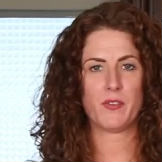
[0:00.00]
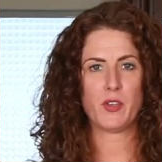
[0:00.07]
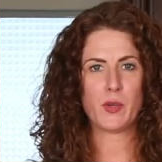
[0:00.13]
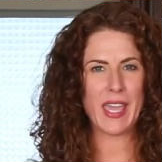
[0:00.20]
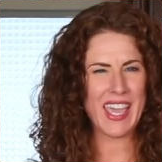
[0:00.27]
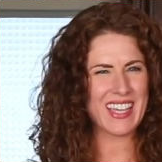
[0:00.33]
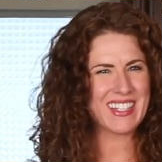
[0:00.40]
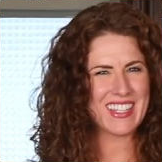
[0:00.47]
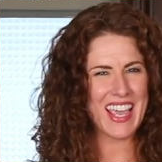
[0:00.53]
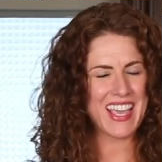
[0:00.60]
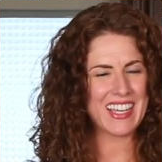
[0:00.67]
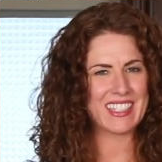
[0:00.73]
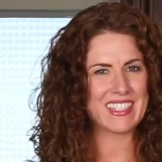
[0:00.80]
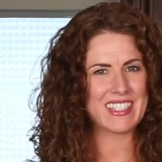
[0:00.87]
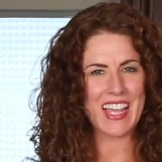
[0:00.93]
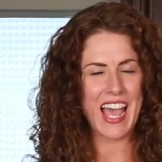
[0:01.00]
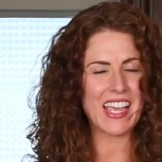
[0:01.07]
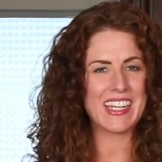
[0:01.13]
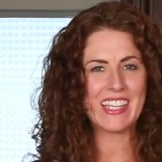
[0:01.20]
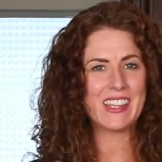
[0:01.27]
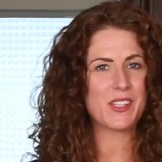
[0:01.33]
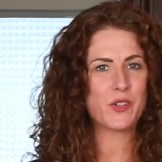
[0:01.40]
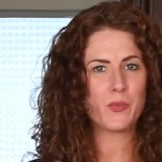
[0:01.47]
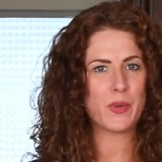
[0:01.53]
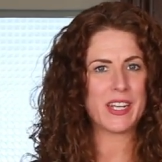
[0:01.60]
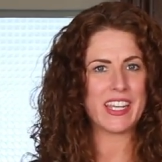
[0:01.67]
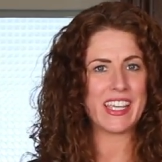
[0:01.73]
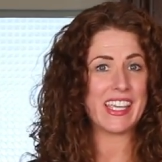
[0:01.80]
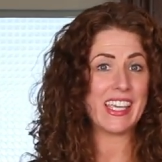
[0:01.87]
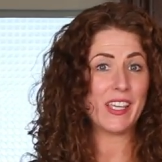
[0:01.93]
if you can't take a tiny little bit of
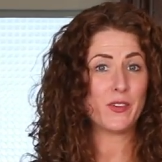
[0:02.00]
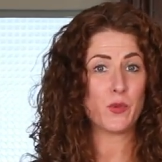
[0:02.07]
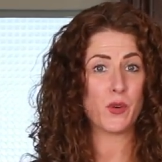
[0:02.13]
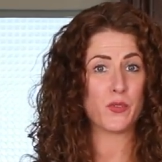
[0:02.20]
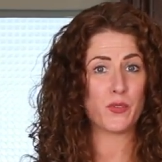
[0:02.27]
heat or